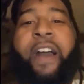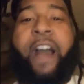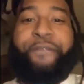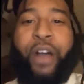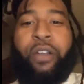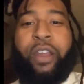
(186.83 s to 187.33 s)

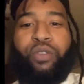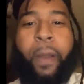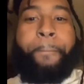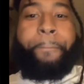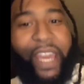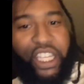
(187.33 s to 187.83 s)
I found out was
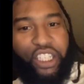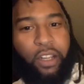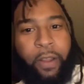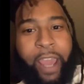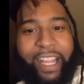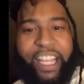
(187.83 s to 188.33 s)
a bitch
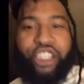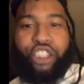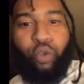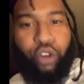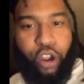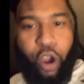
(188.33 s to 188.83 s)
at that
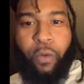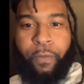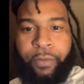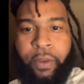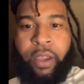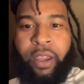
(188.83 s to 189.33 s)

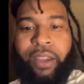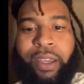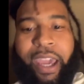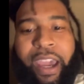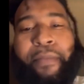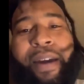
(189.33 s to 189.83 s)
studio.
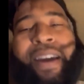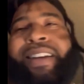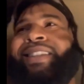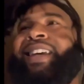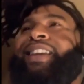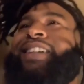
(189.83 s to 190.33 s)
Yeah,
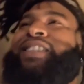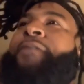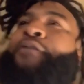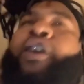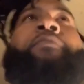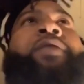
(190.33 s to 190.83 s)
man. Say that shit
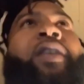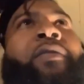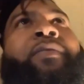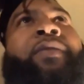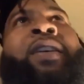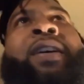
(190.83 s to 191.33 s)
me
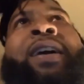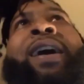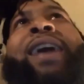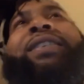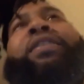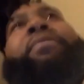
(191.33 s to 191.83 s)
up.
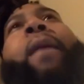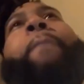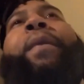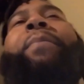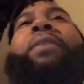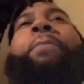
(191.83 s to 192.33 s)
I said, man,
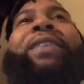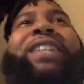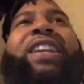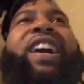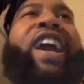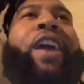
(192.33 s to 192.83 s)
I'm bumping this
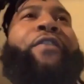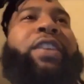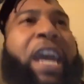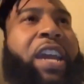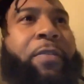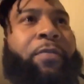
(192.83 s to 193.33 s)
bitch nigga
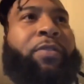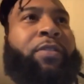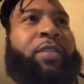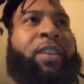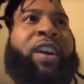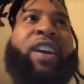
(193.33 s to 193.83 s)
every day.
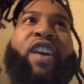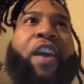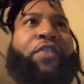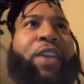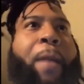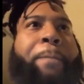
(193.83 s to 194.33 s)

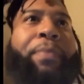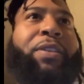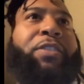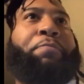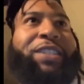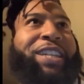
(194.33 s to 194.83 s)
Every day I'm
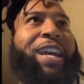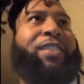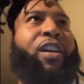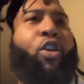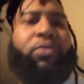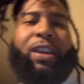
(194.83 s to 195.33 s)
bumping this bitch ass
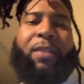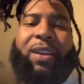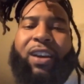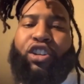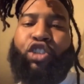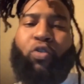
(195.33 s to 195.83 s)
nigga the whole time.
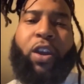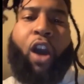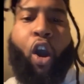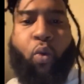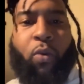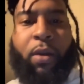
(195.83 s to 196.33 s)
Nigga,
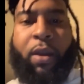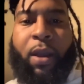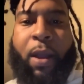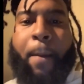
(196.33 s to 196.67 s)
straight hoe.